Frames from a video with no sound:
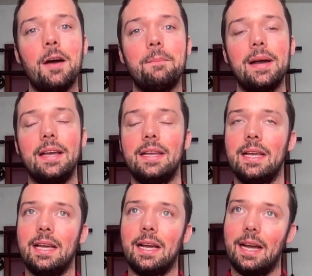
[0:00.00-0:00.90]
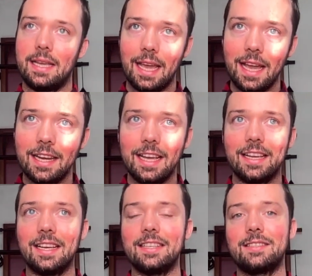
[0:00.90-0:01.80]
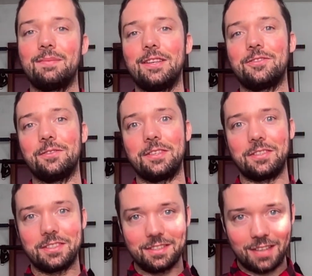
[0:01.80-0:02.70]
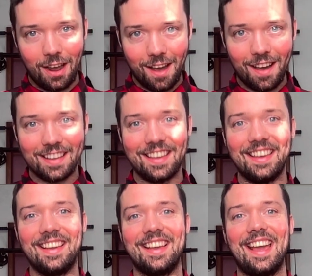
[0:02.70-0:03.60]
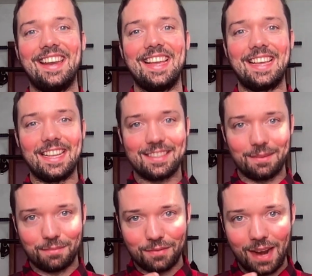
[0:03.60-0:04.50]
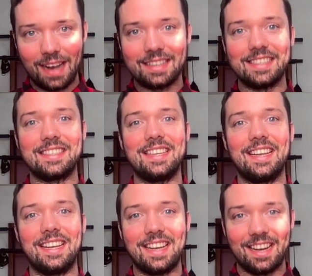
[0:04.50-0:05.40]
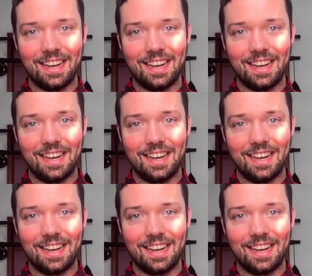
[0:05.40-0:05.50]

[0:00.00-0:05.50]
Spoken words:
but again, it gets my students talking and it gets them practicing